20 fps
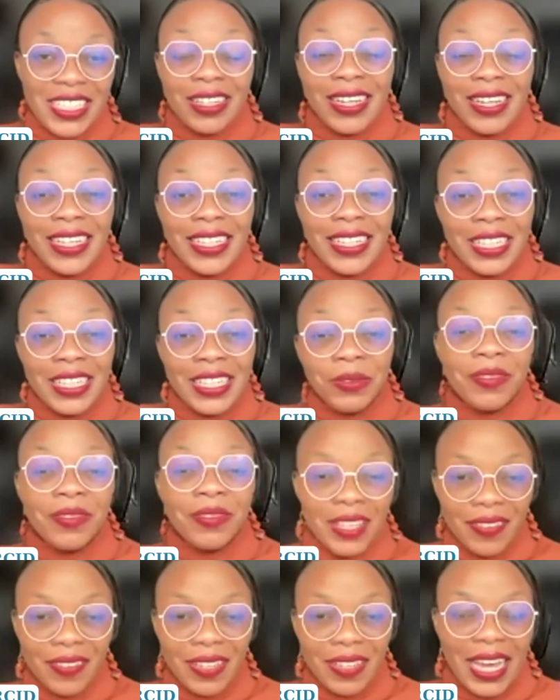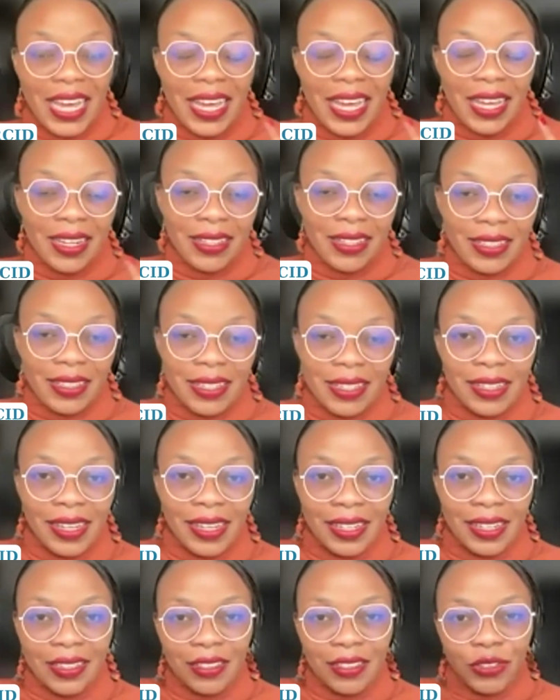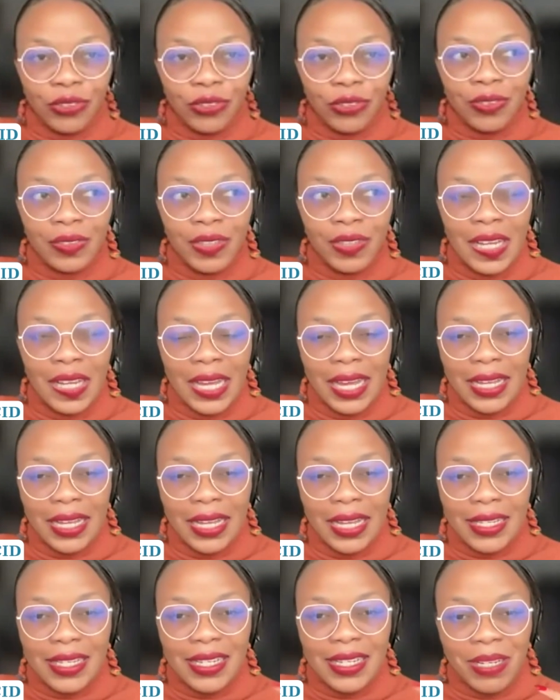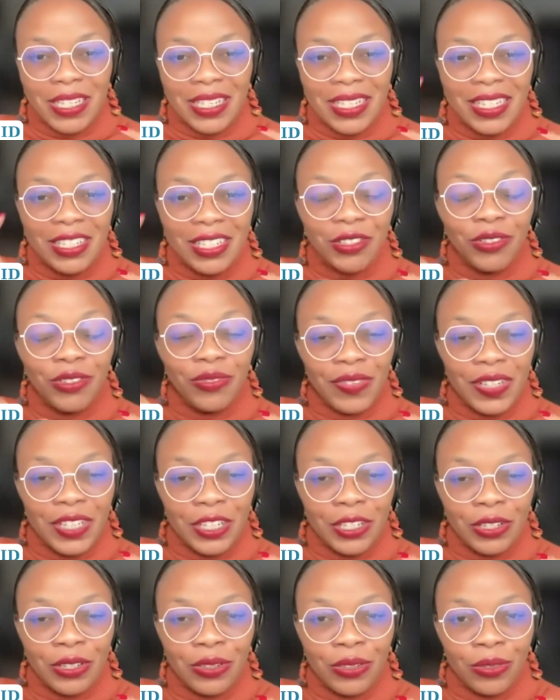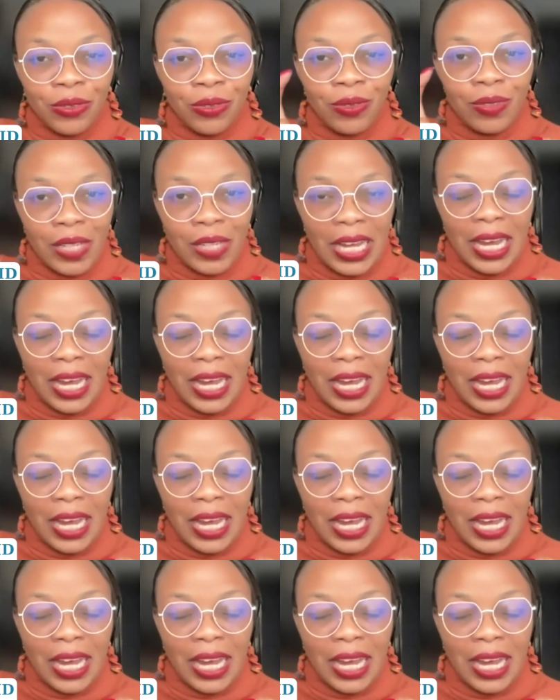And lately we've even had like little snippets, little video